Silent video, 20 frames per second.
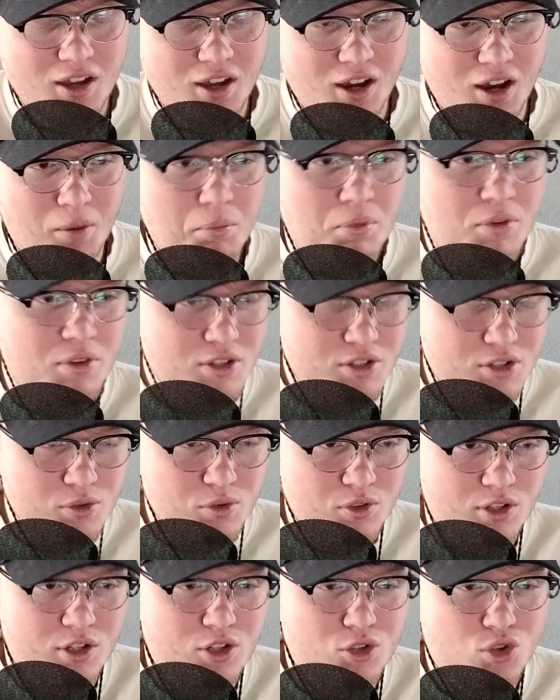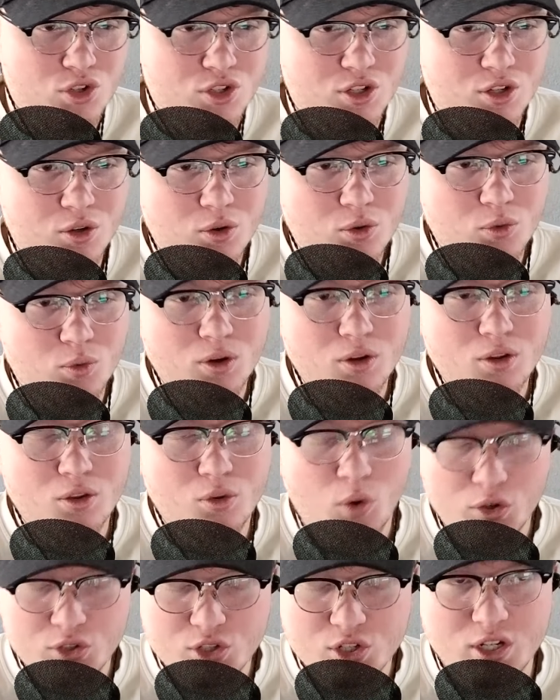But this is really interesting. One of the
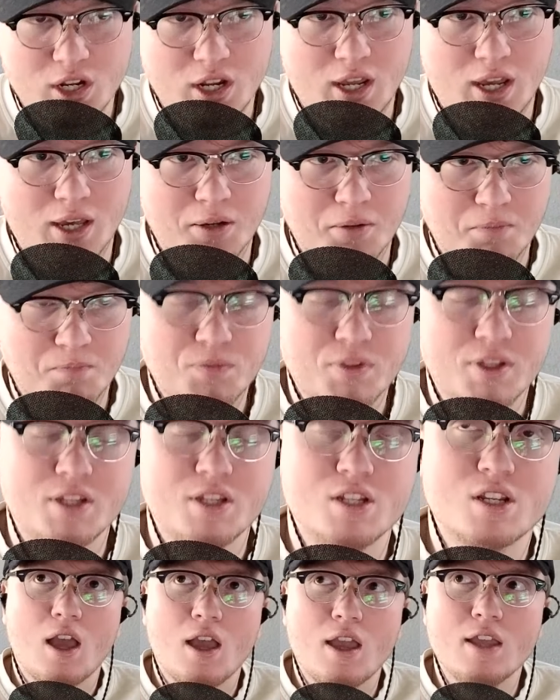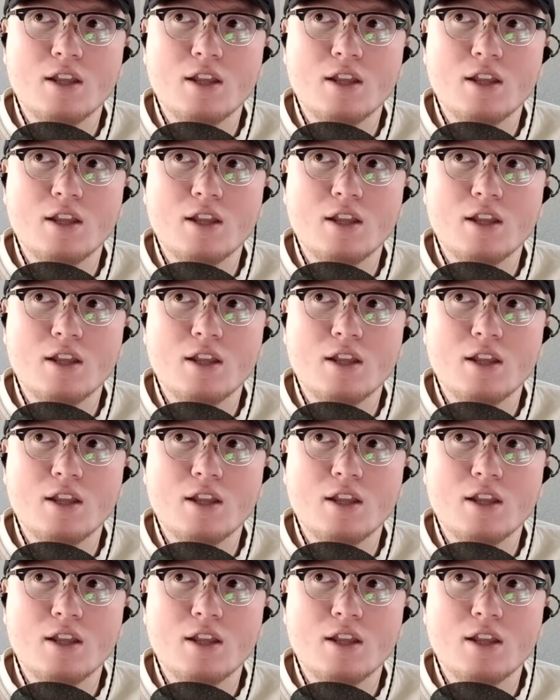questions I had is,